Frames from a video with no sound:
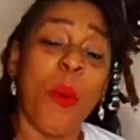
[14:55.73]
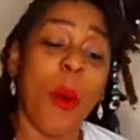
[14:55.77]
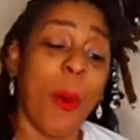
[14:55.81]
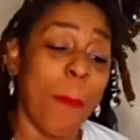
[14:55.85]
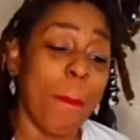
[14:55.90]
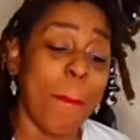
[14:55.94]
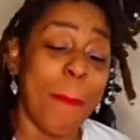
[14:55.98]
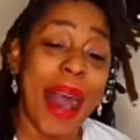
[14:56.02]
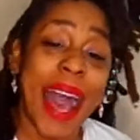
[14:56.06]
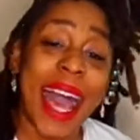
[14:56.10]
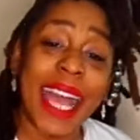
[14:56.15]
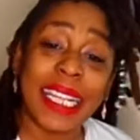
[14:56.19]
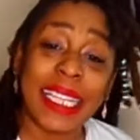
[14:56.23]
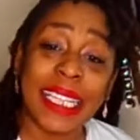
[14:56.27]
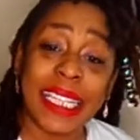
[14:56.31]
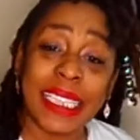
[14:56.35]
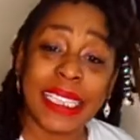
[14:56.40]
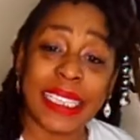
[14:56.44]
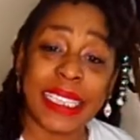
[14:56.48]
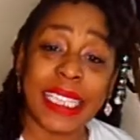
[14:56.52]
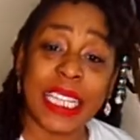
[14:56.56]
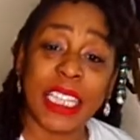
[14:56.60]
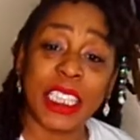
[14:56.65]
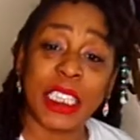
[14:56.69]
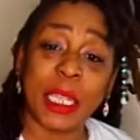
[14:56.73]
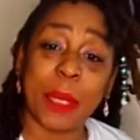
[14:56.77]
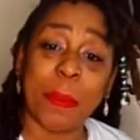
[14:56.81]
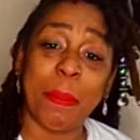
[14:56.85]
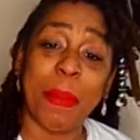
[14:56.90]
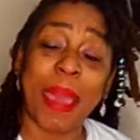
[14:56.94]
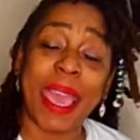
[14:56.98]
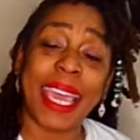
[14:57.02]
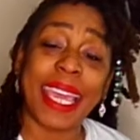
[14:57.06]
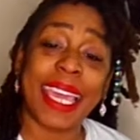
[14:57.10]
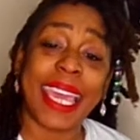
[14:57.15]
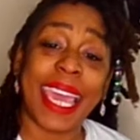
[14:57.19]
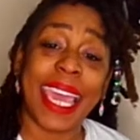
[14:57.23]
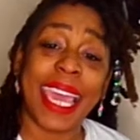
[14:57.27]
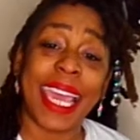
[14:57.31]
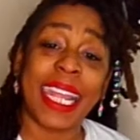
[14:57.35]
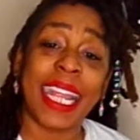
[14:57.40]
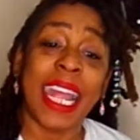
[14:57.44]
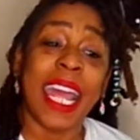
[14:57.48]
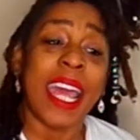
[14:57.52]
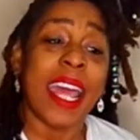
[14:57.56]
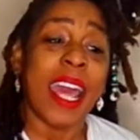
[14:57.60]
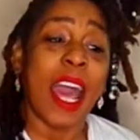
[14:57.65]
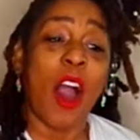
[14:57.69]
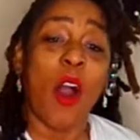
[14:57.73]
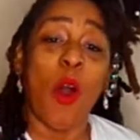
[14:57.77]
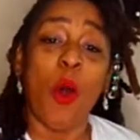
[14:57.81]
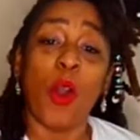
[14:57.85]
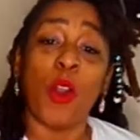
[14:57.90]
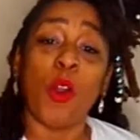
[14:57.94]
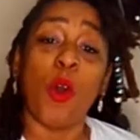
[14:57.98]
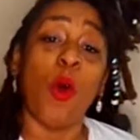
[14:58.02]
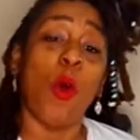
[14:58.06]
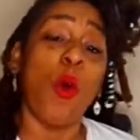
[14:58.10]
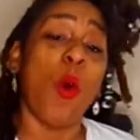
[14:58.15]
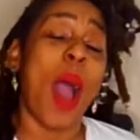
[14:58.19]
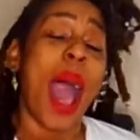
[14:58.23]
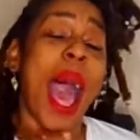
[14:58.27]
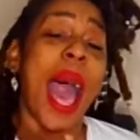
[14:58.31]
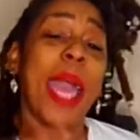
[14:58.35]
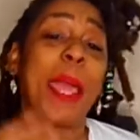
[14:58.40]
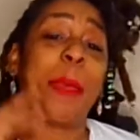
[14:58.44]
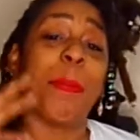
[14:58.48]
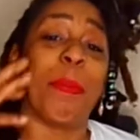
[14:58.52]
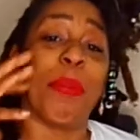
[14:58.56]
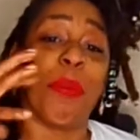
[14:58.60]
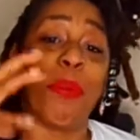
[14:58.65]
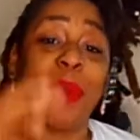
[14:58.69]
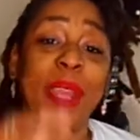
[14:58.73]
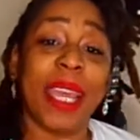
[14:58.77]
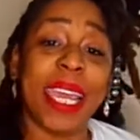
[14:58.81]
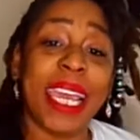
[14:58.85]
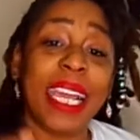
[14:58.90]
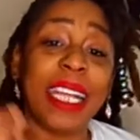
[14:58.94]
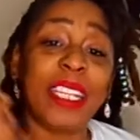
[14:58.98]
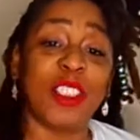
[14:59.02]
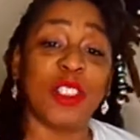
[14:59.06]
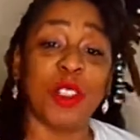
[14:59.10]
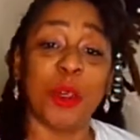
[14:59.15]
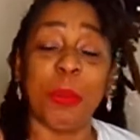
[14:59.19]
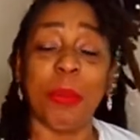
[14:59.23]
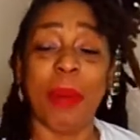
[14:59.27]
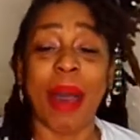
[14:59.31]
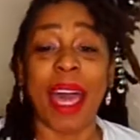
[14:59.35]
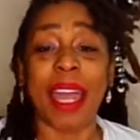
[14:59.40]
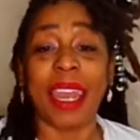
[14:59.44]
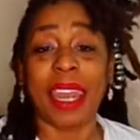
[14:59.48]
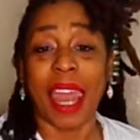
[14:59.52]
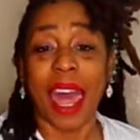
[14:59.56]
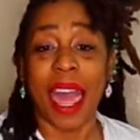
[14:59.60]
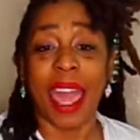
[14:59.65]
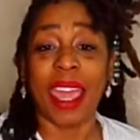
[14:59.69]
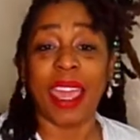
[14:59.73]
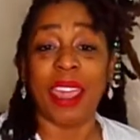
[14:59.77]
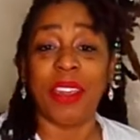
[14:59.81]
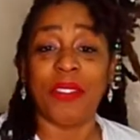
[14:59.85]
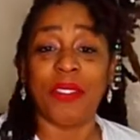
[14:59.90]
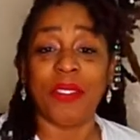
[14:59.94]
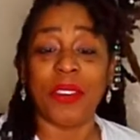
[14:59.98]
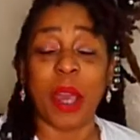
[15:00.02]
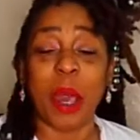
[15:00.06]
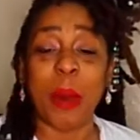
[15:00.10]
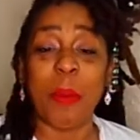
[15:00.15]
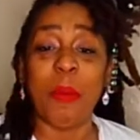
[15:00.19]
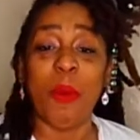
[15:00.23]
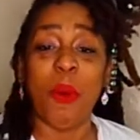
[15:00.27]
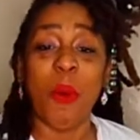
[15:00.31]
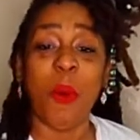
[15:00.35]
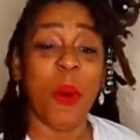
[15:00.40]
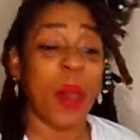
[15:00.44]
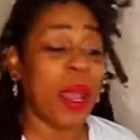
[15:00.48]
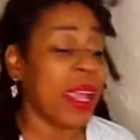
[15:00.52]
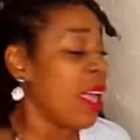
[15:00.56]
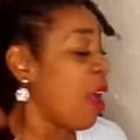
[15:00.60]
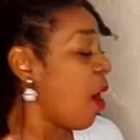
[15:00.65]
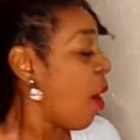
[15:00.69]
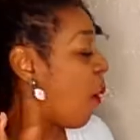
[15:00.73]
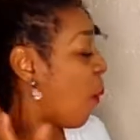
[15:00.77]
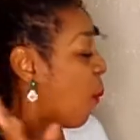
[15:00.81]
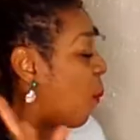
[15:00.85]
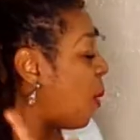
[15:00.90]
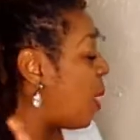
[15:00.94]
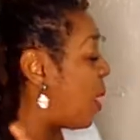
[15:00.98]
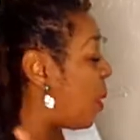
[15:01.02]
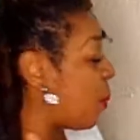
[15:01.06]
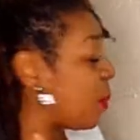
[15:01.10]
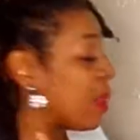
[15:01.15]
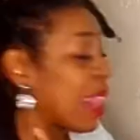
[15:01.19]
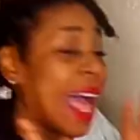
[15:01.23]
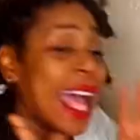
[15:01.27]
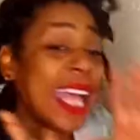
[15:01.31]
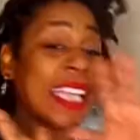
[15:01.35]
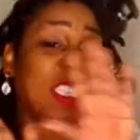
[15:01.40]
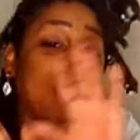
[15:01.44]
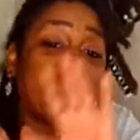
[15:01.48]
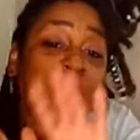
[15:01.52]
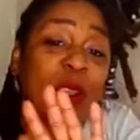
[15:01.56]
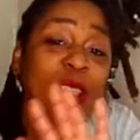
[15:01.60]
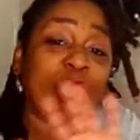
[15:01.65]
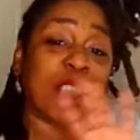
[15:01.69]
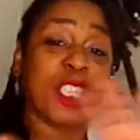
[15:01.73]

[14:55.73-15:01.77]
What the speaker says: my decision making or who I bring to my life, come on, when I start to